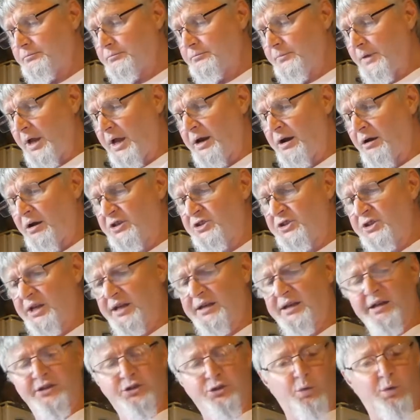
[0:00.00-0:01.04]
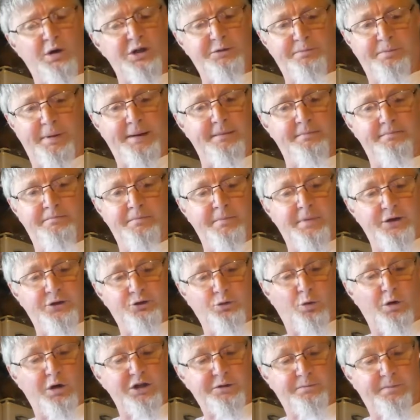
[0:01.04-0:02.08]
I said, it's always been,
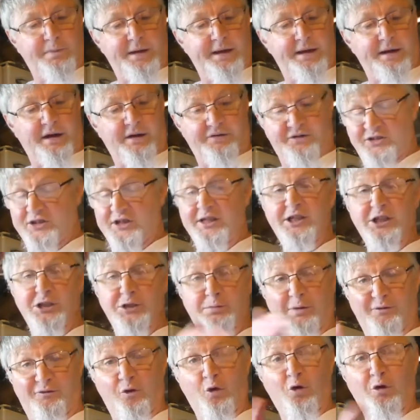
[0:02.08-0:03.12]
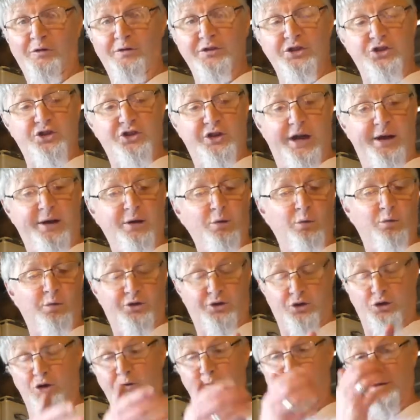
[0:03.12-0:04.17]
I've said this before on this channel
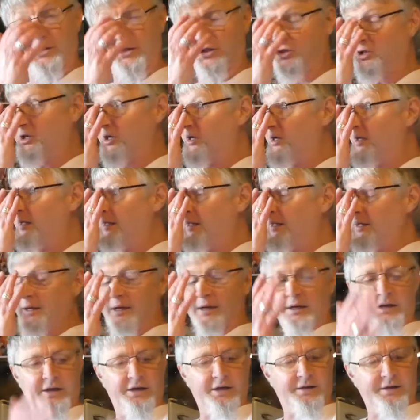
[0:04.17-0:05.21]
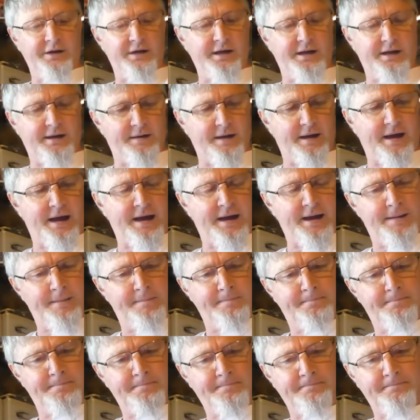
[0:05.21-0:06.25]
with Coopers. You know, you get
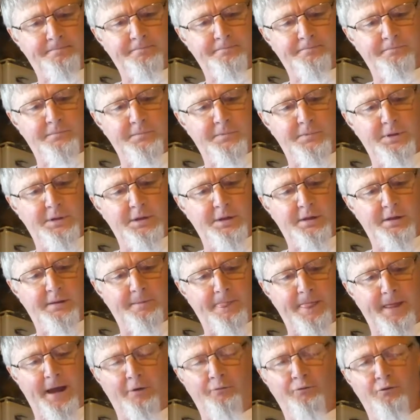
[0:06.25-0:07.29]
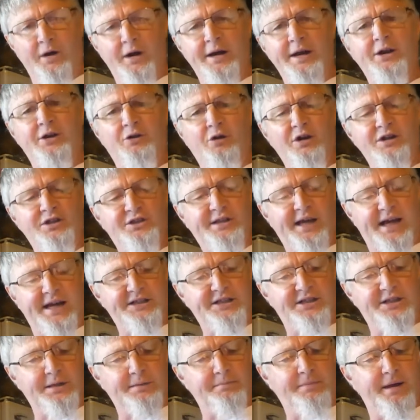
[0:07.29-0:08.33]
a really nice
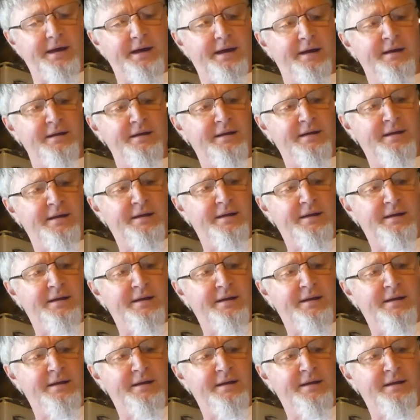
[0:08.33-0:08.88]
tasting beer.